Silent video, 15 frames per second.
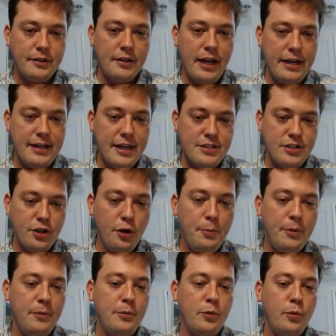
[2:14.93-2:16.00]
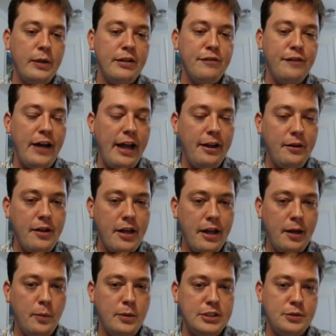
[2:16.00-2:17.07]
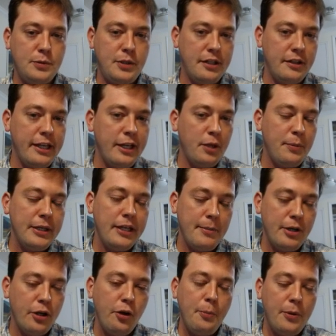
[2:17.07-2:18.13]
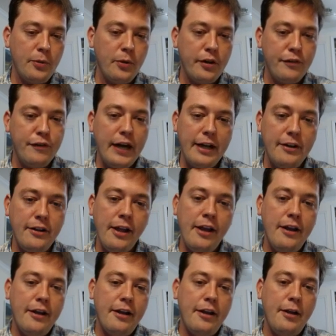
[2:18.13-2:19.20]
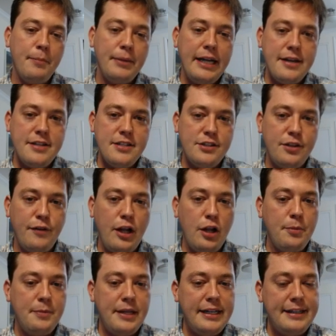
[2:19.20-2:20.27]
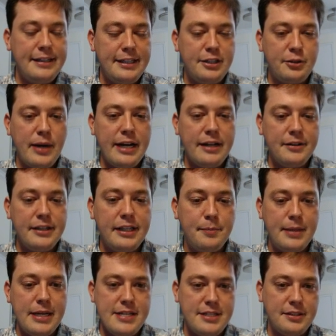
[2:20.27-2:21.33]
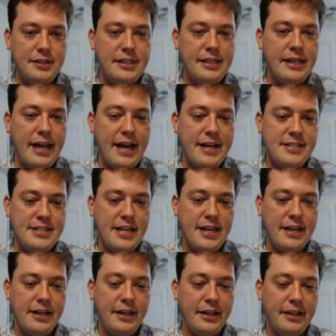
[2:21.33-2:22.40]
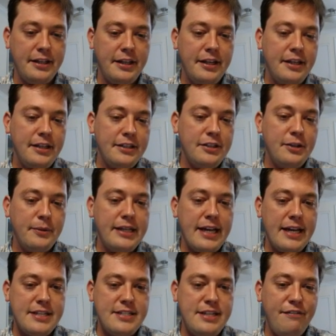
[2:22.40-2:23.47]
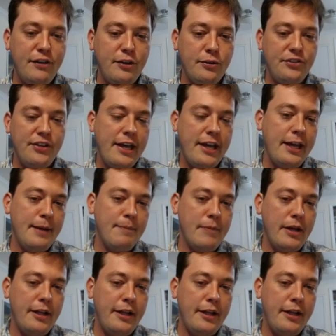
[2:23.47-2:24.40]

he has an open queen file, which can later become an open rook file. But he hasn't developed anything directly, and basically he has he has difficult time,